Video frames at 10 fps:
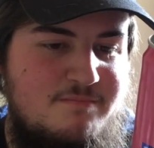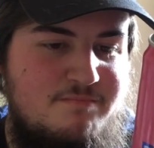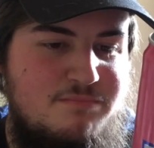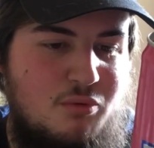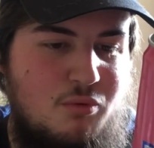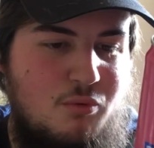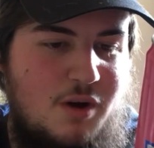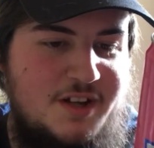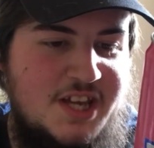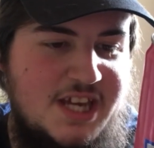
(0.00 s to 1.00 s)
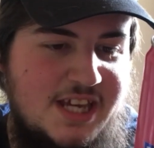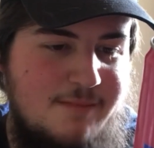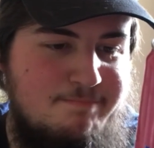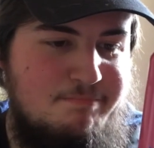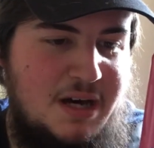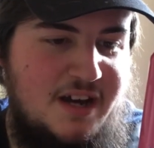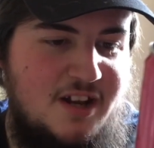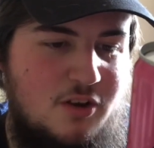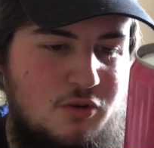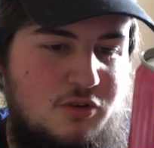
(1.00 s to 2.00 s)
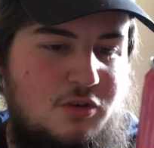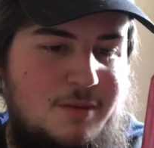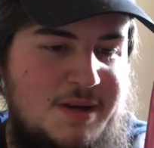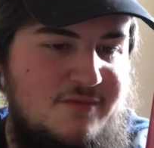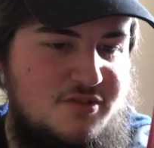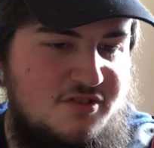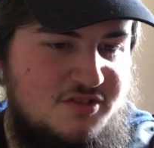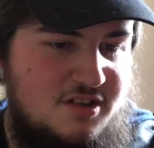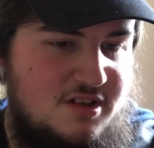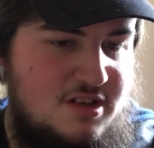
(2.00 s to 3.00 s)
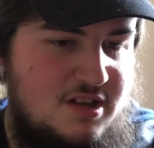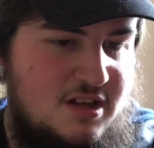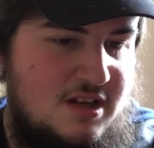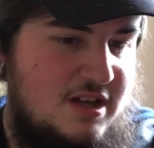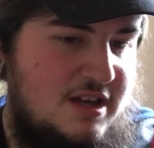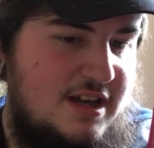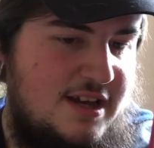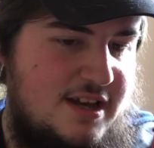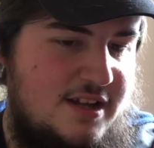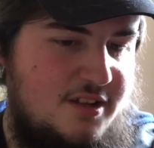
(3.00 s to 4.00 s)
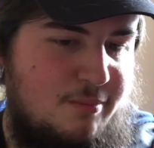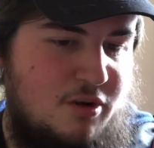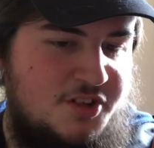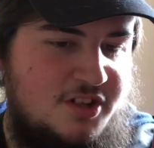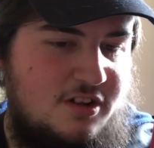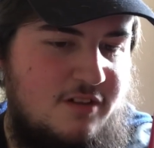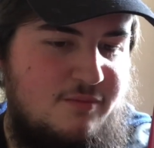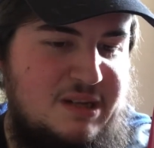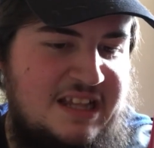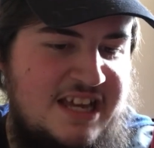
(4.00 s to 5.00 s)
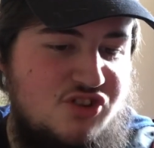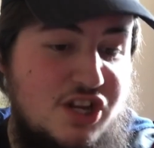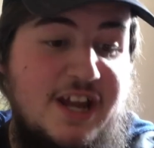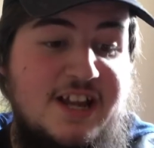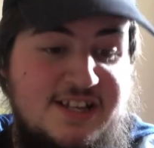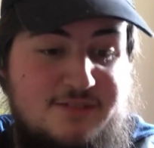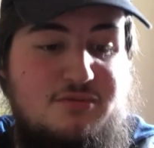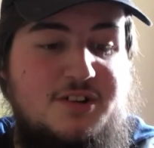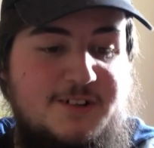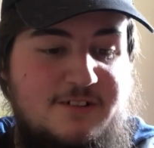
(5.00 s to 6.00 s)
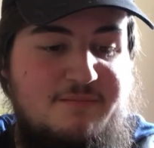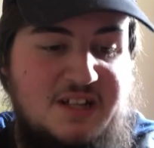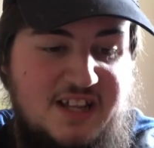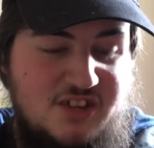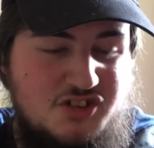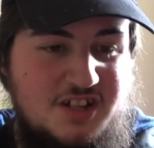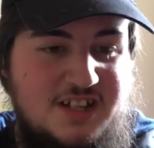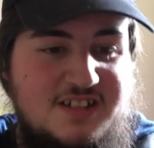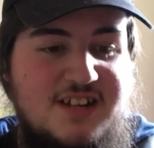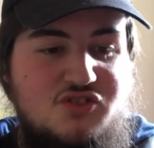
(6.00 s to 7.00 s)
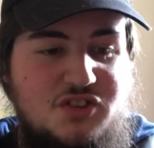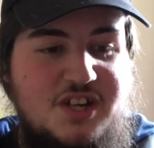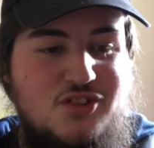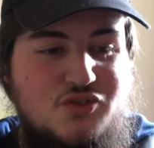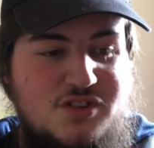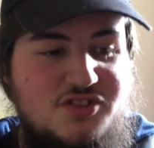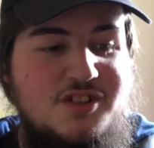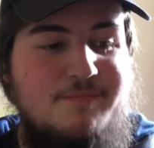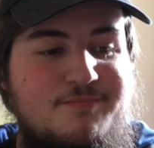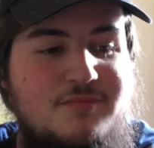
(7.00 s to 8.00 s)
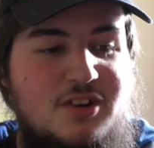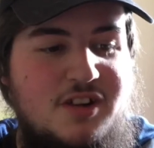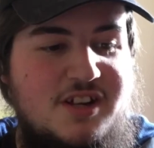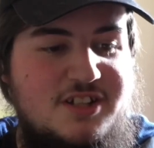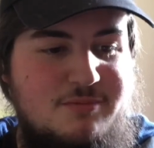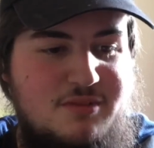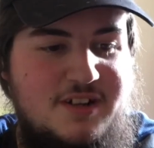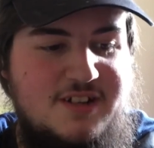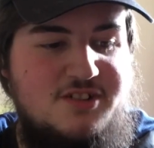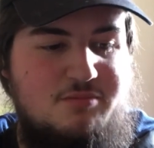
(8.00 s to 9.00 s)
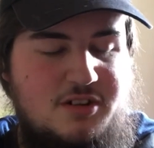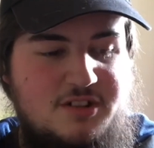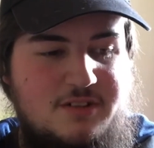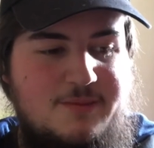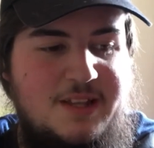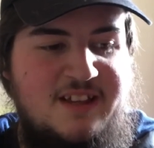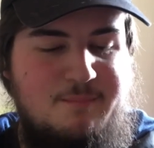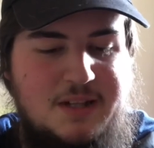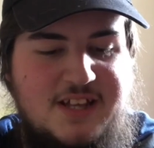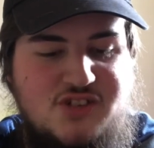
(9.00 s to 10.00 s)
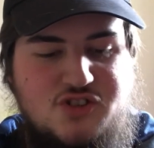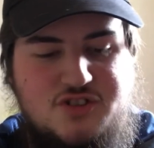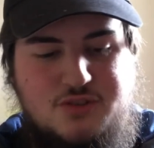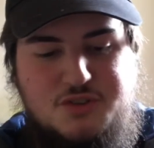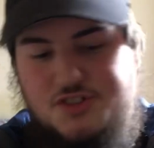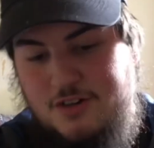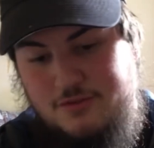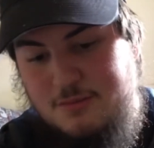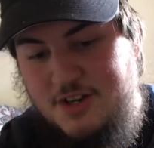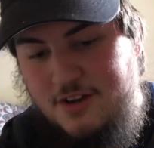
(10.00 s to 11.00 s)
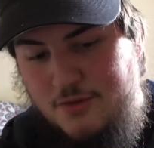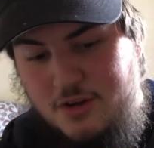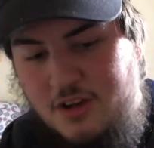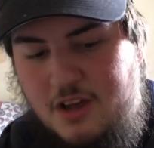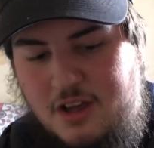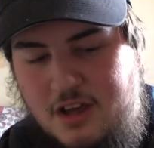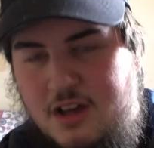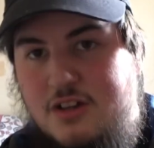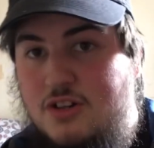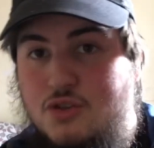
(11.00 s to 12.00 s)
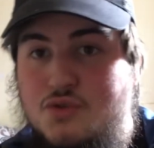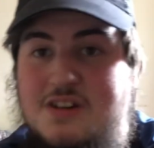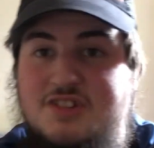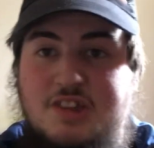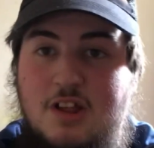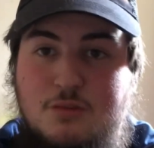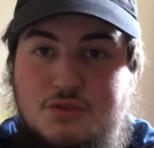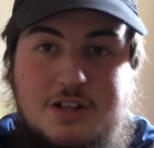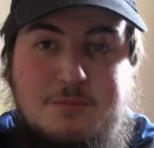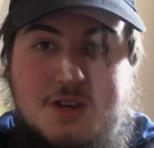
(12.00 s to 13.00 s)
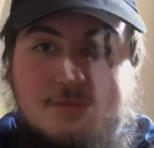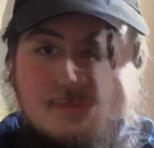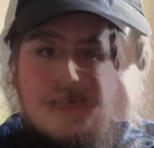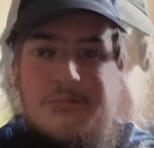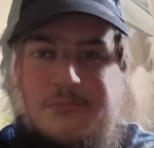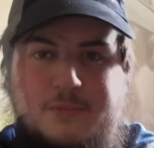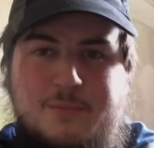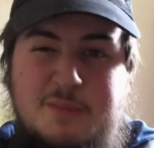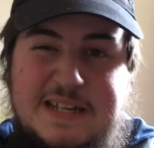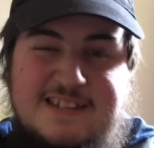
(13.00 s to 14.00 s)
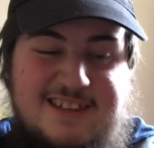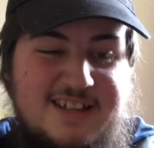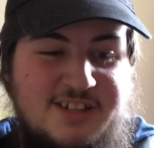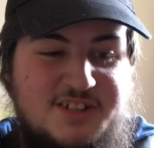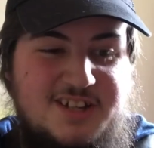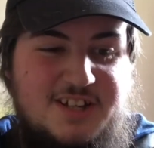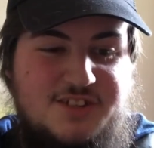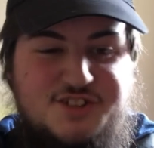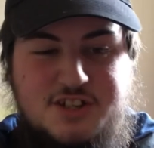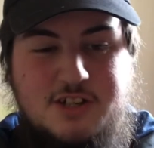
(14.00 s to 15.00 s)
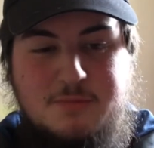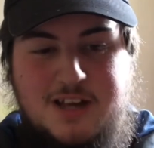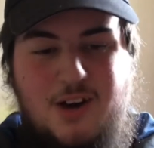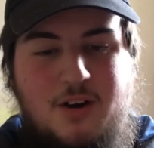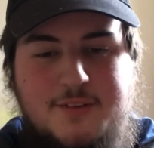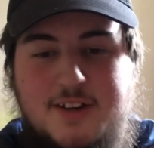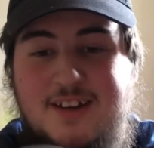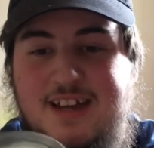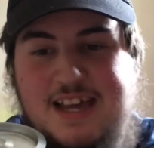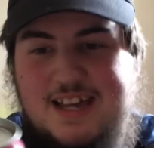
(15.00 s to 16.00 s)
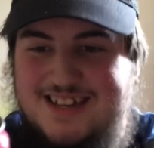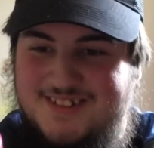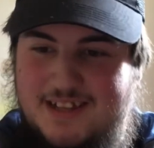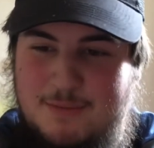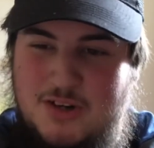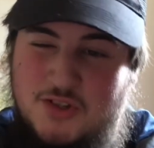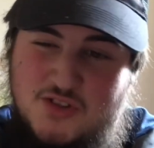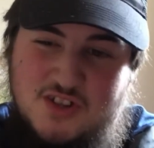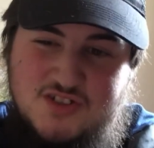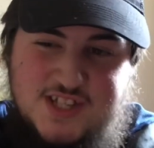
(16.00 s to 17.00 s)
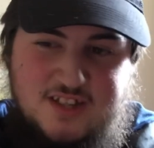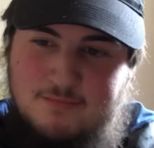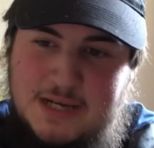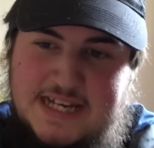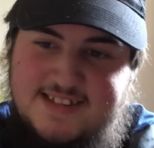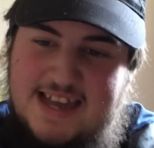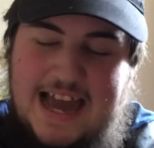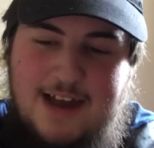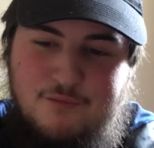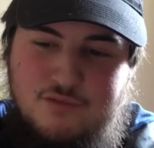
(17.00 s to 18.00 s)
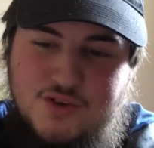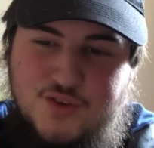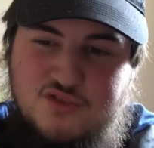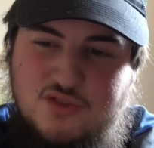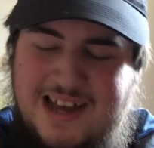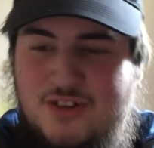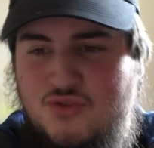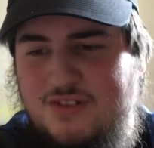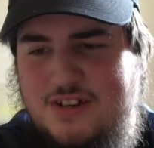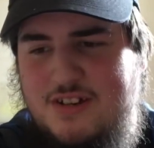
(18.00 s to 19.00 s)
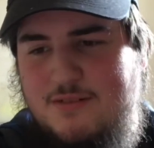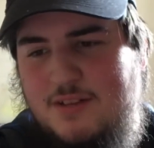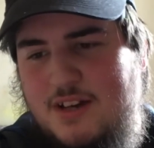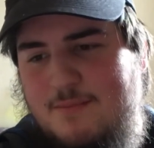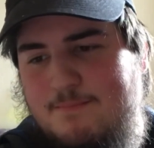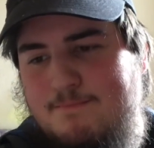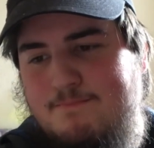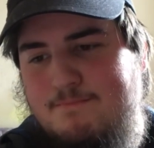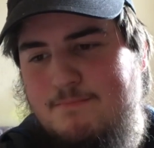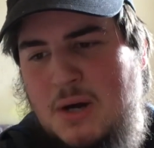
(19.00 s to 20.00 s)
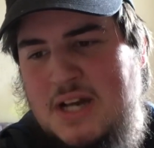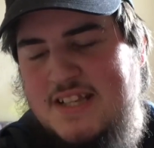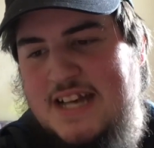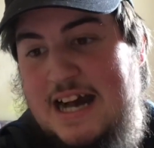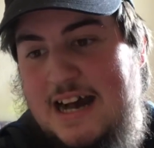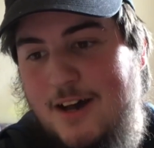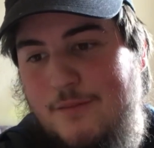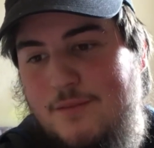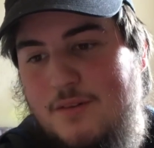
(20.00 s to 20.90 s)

Brunei by the Coca-Cola beverages. And the product of Malaysia. It is a product of Malaysia. That's actually interesting. Okay, it is a product of Malaysia, so it's not from any other country as I thought it was going to be. Biggest thing that's going to concern me, however, is the amount of sugars in. Compared to average, actually, it might have